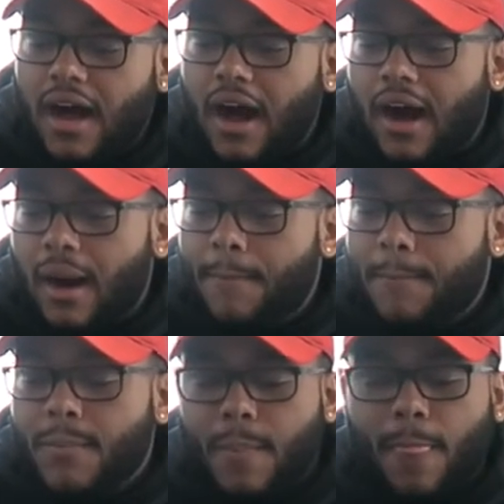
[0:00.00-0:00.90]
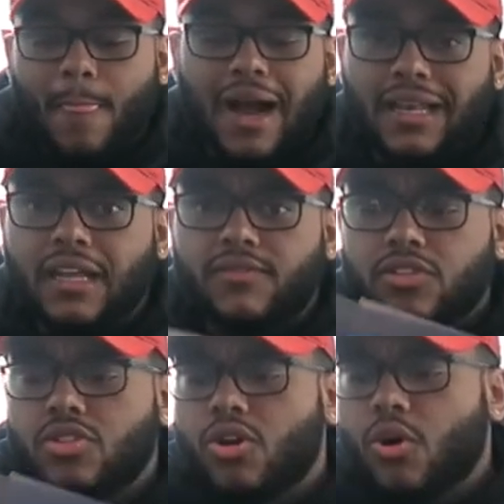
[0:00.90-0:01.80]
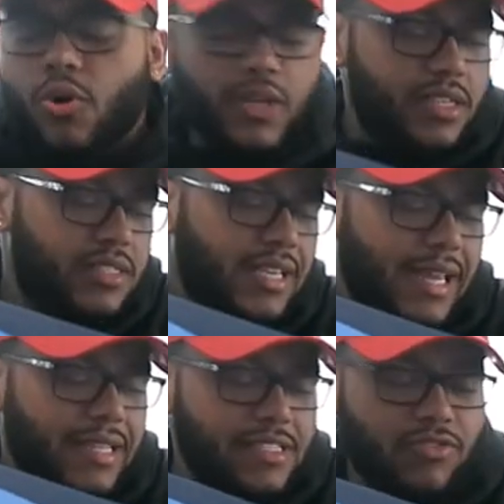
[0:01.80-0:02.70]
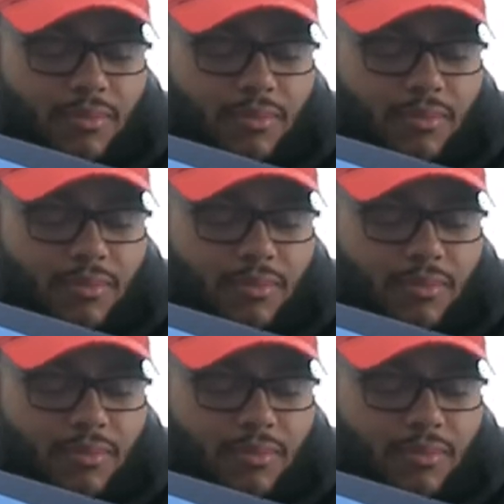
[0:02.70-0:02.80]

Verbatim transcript: Um, I love the, the Hoyas, and they just